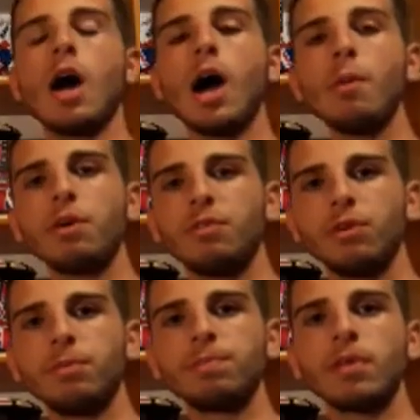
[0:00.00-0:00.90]

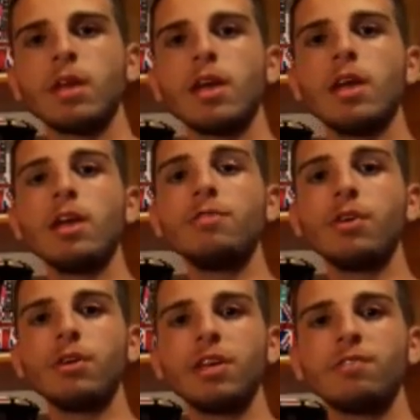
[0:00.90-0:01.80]
However,
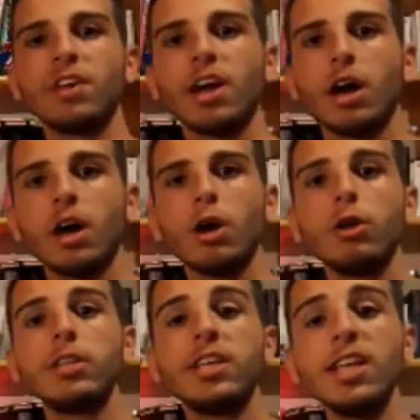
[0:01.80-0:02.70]
even if they are
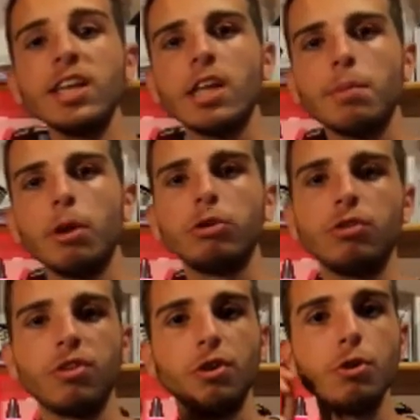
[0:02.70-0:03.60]
undetectable
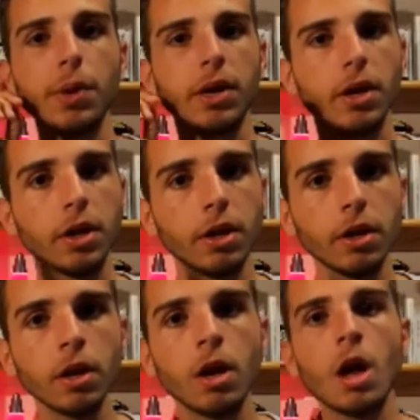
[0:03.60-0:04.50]
to the human
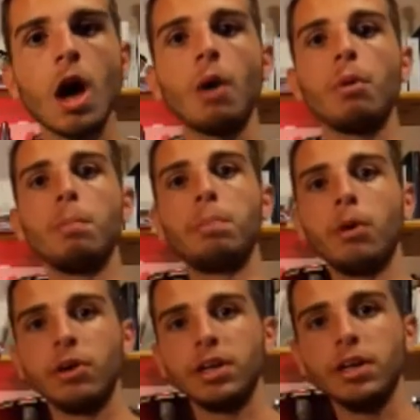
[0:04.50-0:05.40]
ear, our
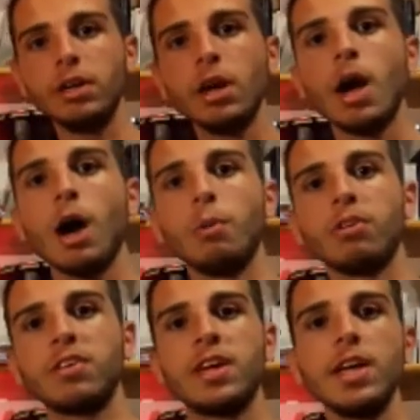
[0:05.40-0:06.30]
body, our
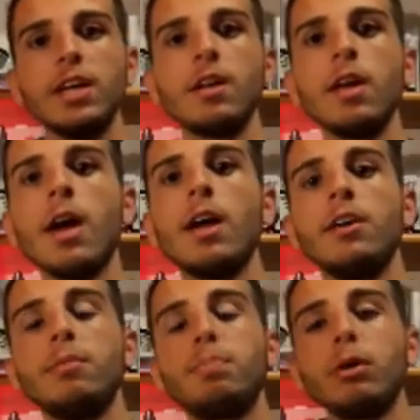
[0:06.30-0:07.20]
skin,
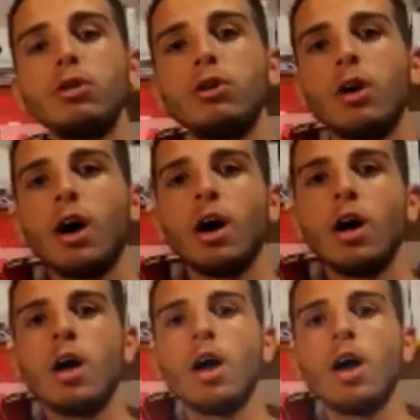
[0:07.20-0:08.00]
and in particular